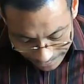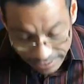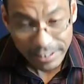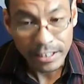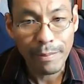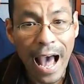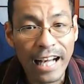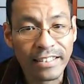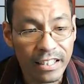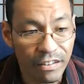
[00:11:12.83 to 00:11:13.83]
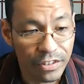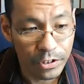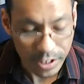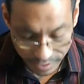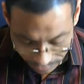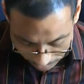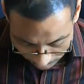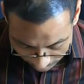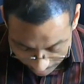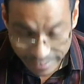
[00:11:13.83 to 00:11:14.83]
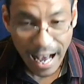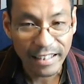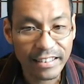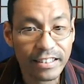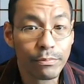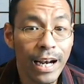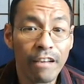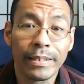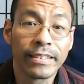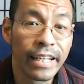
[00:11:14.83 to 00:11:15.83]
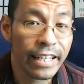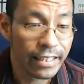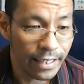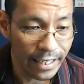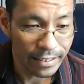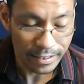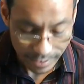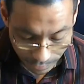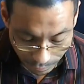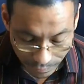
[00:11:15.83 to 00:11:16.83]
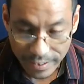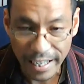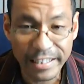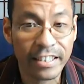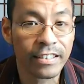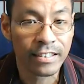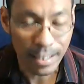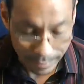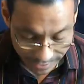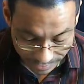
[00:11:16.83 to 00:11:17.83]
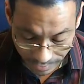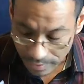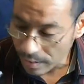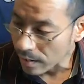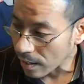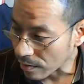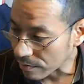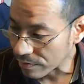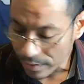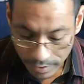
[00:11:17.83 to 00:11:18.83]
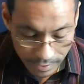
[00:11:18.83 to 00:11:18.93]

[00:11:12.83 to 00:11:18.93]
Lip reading: between the past and the future. Yeah, this is what I've been saying in the Asian conception of